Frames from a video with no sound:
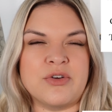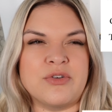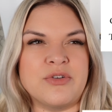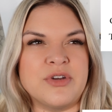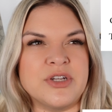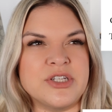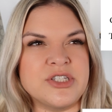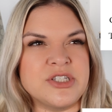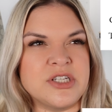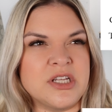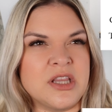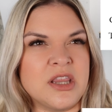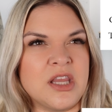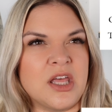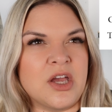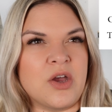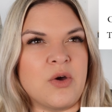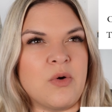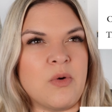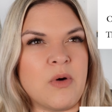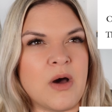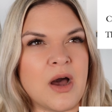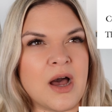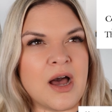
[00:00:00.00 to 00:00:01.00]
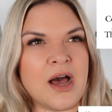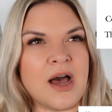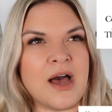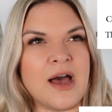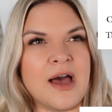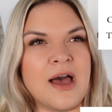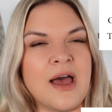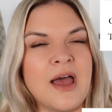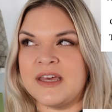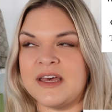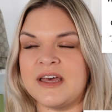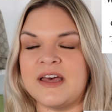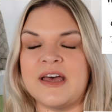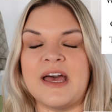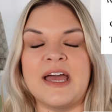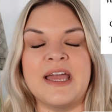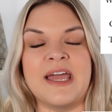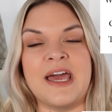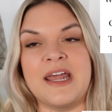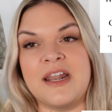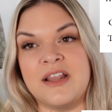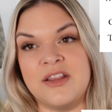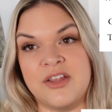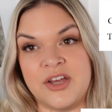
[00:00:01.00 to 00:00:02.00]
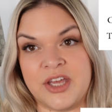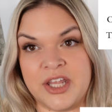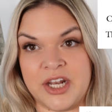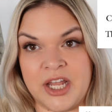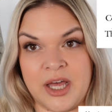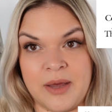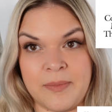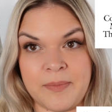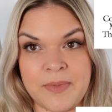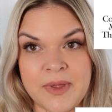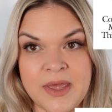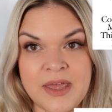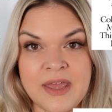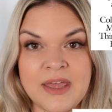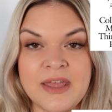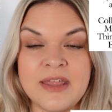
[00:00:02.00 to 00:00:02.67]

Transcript: Christian Lacroix. I gotta look it up.